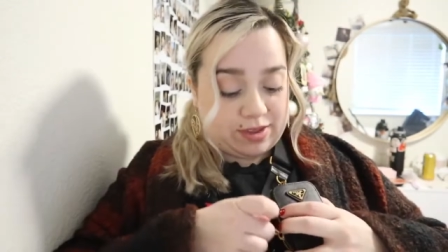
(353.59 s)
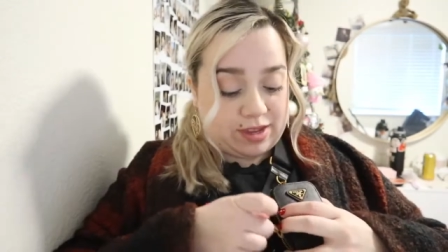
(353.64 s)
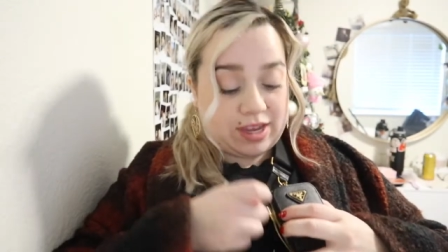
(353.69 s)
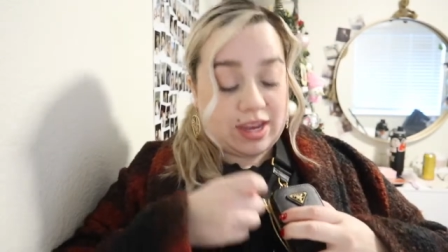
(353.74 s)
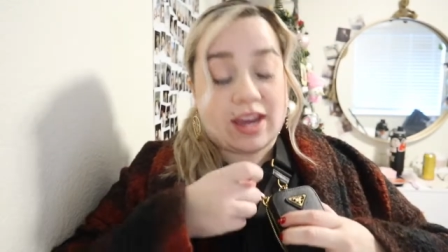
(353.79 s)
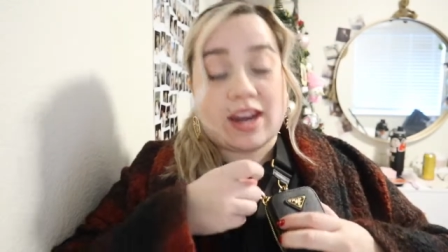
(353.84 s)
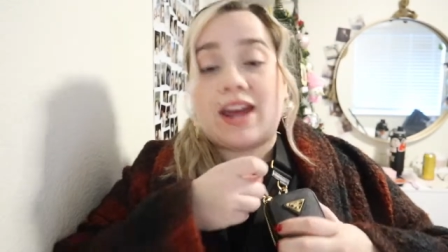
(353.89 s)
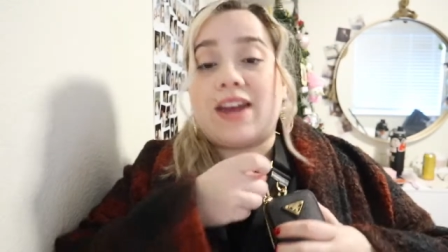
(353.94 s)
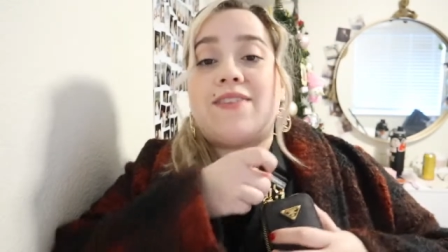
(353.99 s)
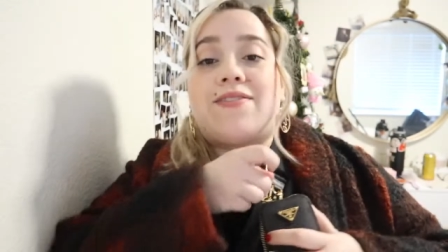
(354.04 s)

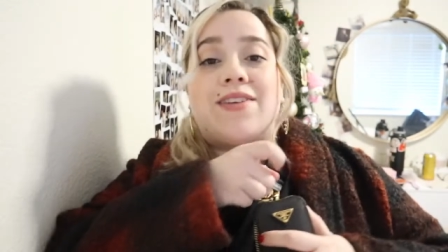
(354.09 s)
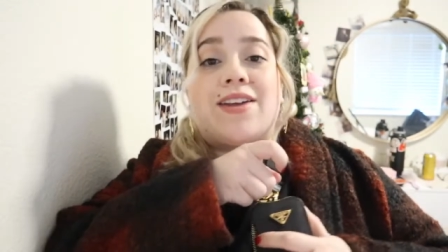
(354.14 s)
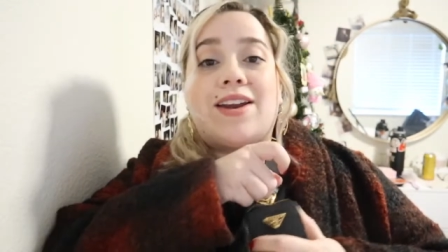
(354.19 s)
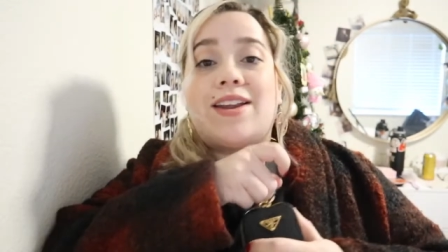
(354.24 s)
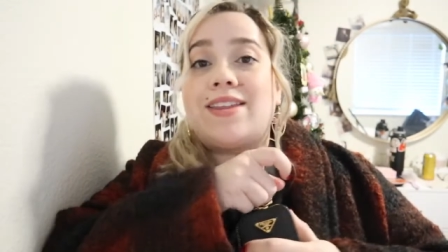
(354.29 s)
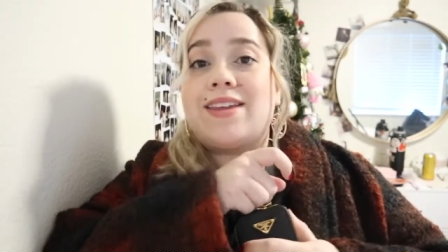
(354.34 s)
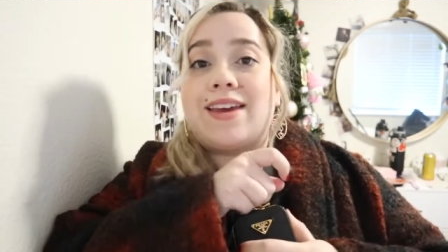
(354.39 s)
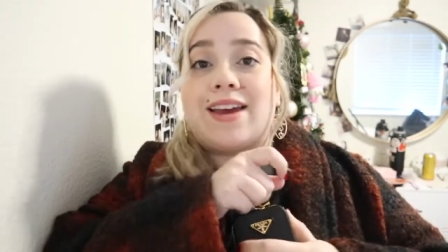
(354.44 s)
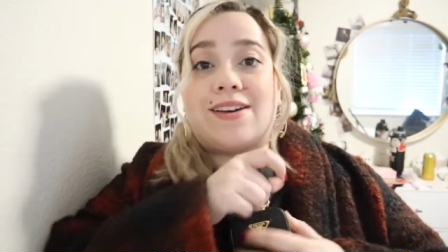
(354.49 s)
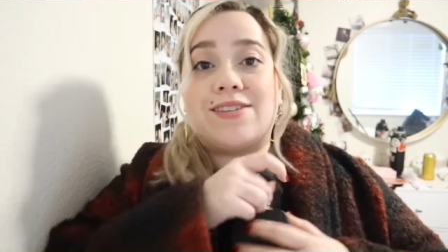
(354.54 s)
Can I fit
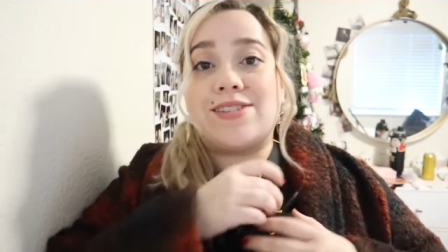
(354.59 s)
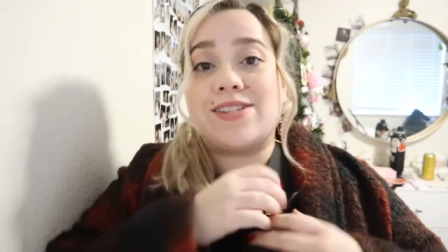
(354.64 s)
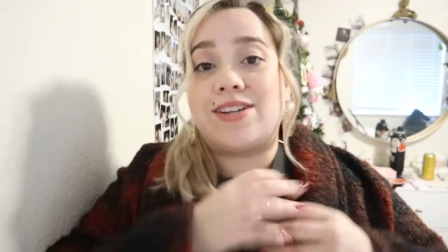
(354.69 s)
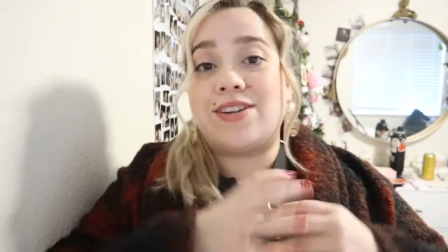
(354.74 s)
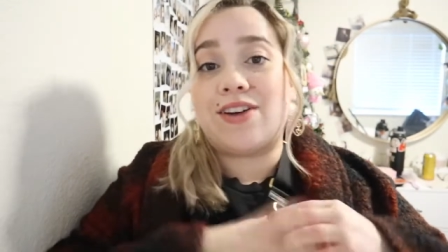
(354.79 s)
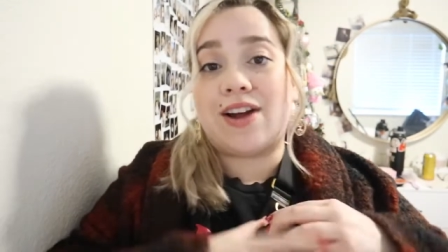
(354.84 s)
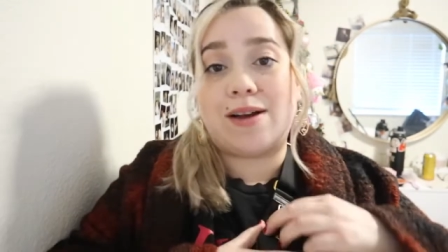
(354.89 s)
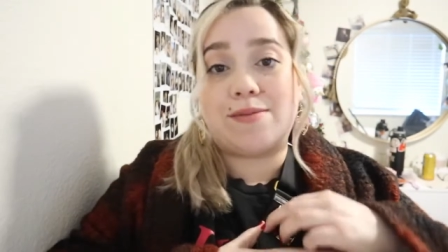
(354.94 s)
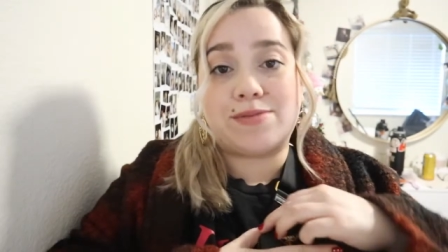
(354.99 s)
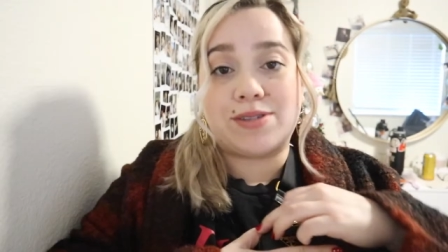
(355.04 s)
anything else in
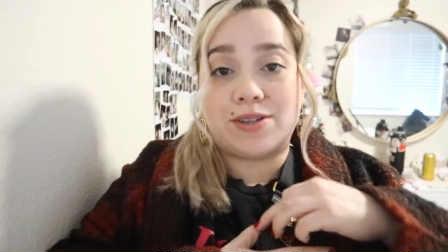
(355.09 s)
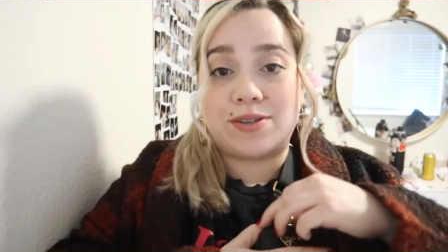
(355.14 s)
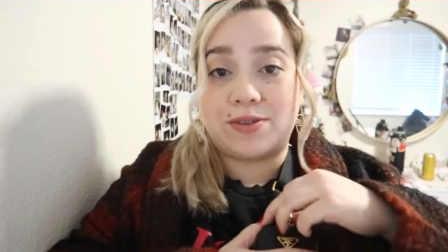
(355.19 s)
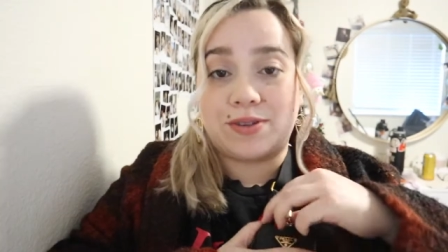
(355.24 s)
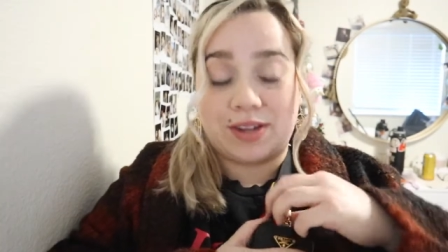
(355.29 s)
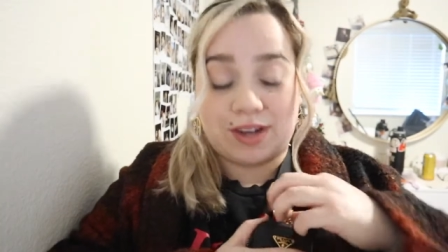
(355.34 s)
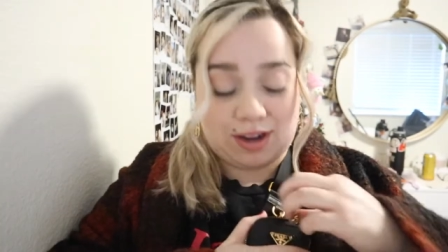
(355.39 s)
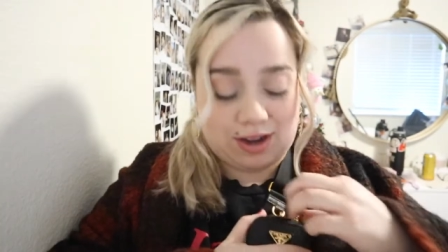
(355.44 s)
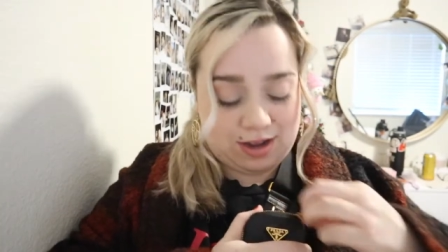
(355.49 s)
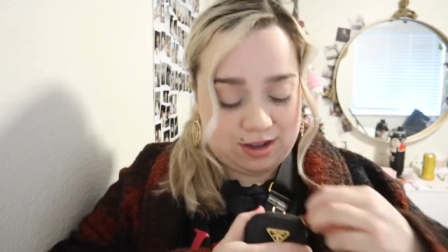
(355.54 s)
here?
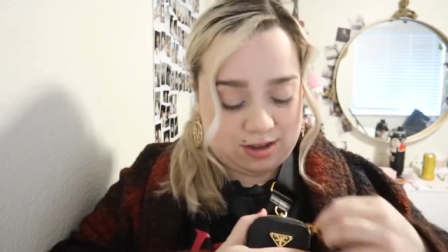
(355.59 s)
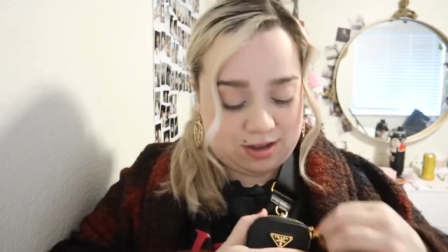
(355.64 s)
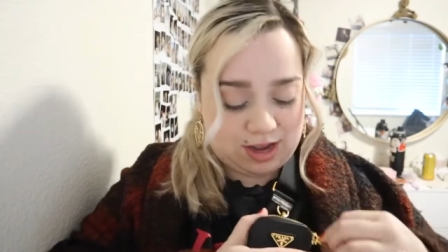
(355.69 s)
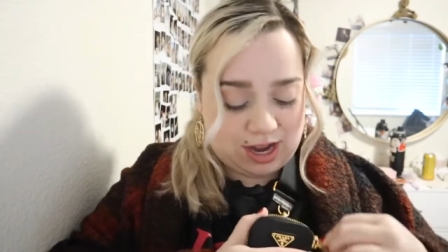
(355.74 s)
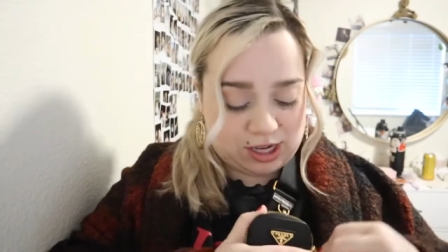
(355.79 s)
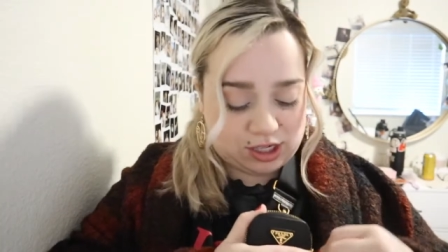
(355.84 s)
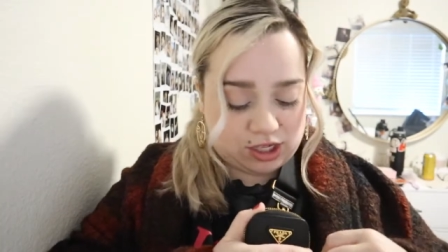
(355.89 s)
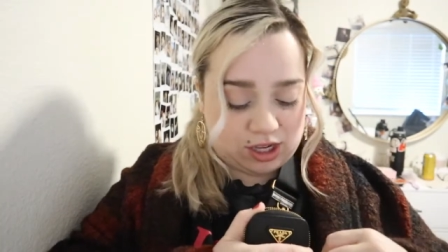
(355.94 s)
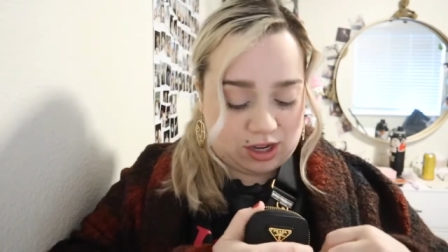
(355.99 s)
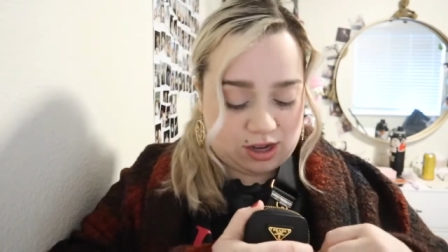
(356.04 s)
Absolutely not.
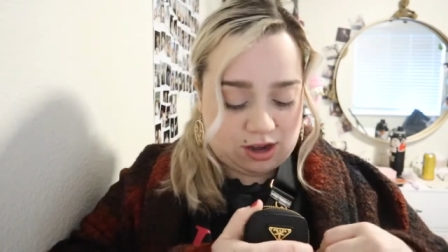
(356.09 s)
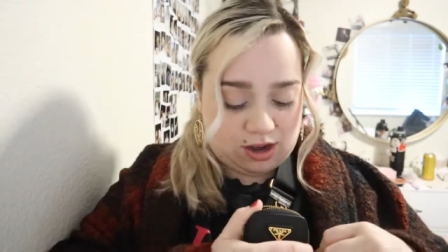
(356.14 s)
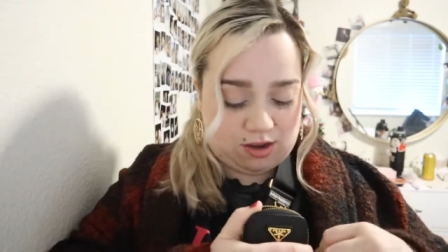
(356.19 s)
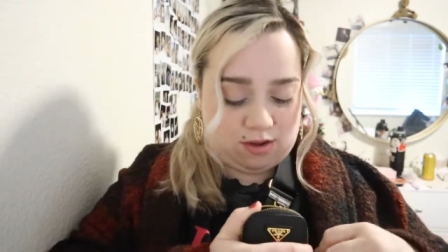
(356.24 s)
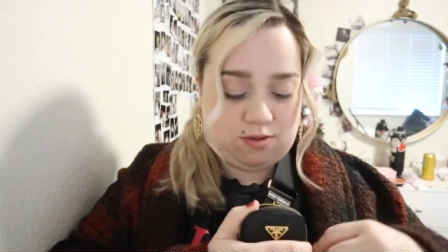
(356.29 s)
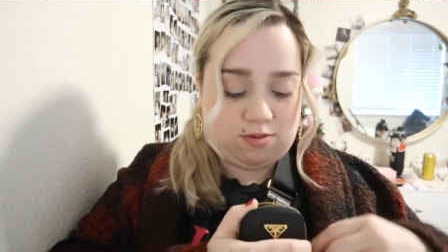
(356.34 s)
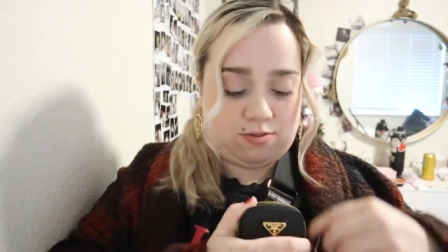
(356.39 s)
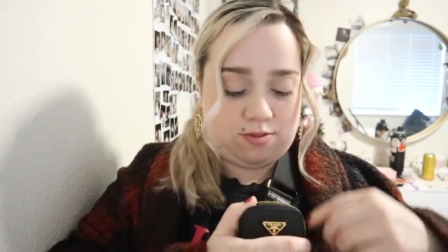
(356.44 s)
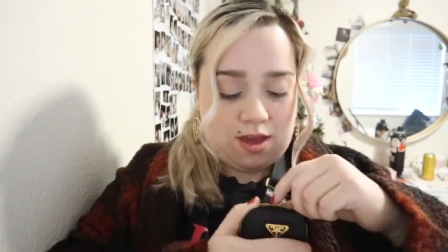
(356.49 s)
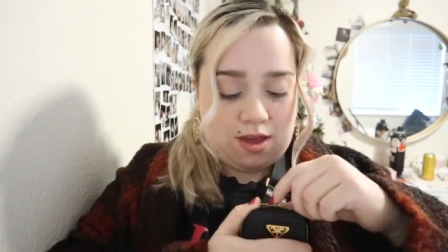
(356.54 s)
Actually,
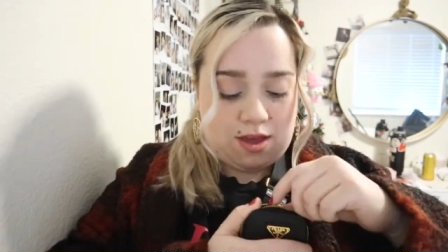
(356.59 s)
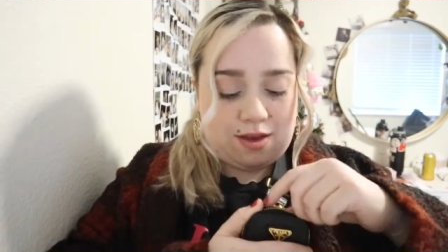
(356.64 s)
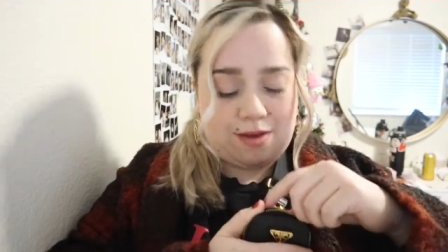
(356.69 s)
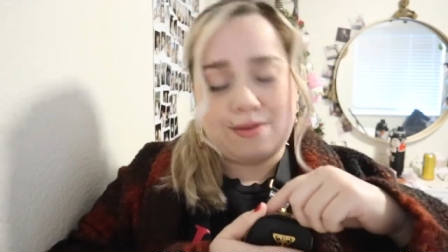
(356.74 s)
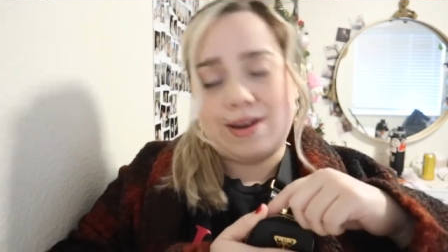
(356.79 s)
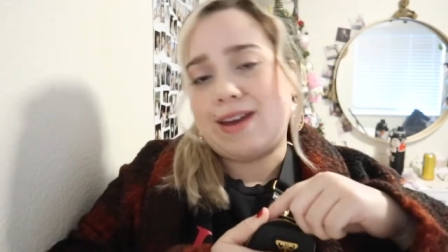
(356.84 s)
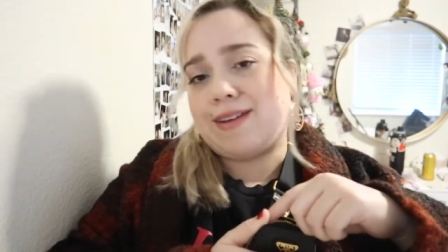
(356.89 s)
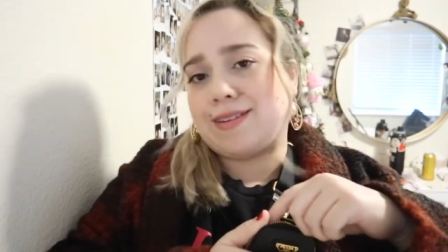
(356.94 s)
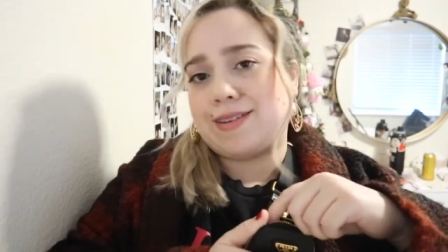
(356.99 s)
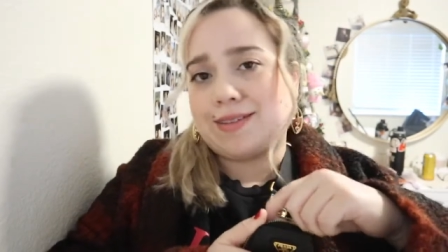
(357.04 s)
oh,
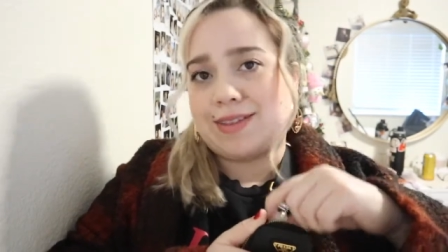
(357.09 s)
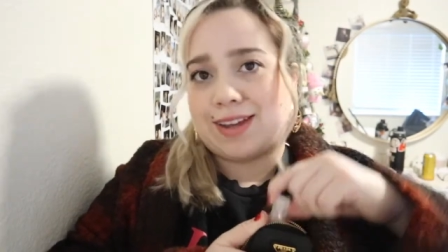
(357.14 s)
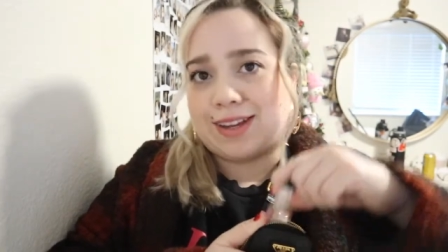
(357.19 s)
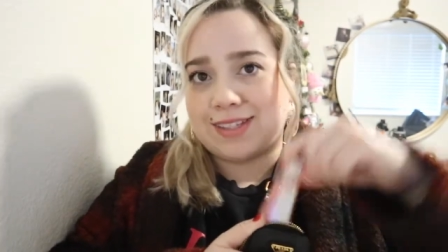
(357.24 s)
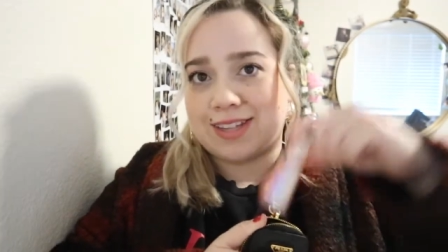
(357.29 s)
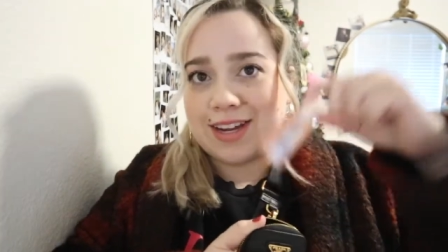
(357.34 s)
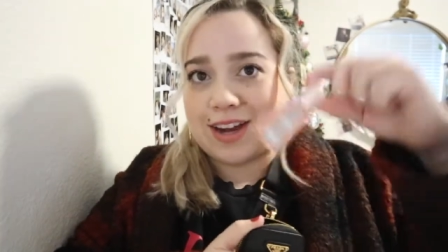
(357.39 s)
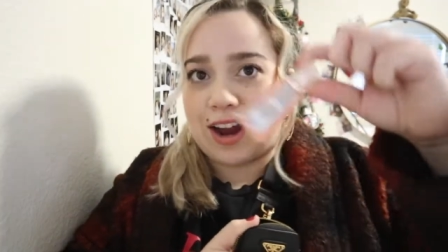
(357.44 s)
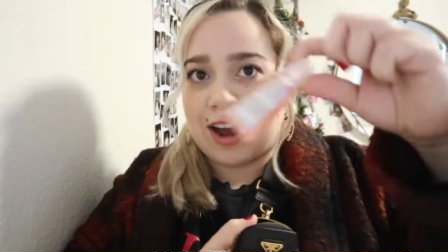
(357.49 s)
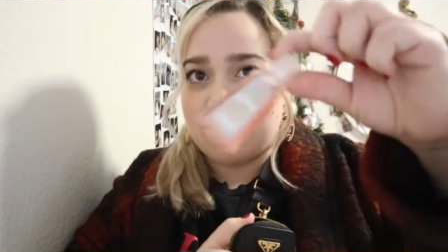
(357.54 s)
we have two things
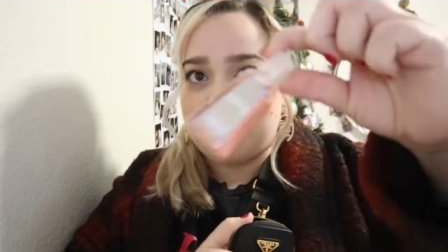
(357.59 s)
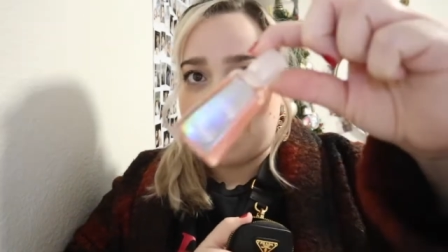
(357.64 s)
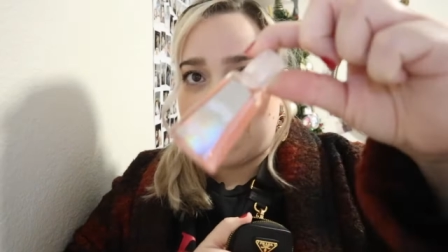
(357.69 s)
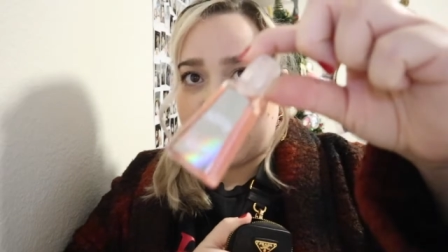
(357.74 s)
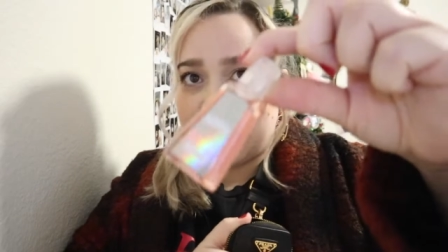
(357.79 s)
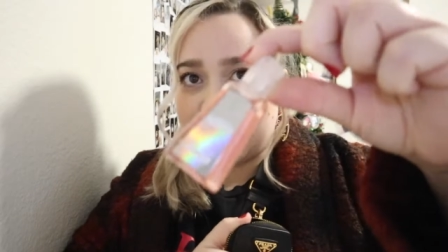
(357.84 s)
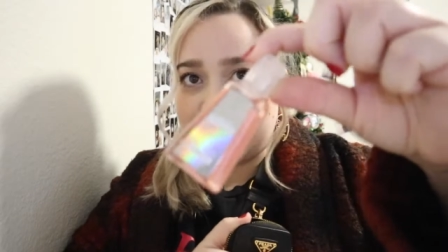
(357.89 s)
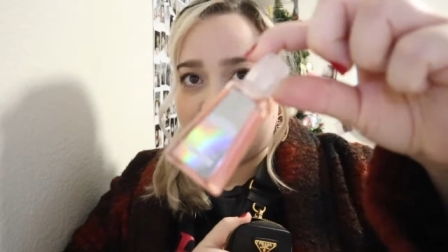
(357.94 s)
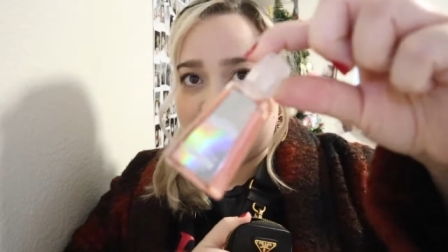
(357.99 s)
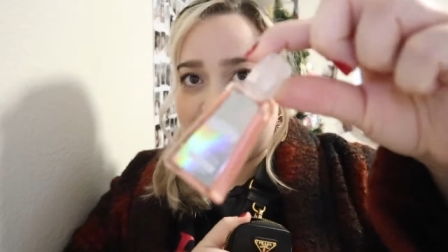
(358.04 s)
in here. I have my hand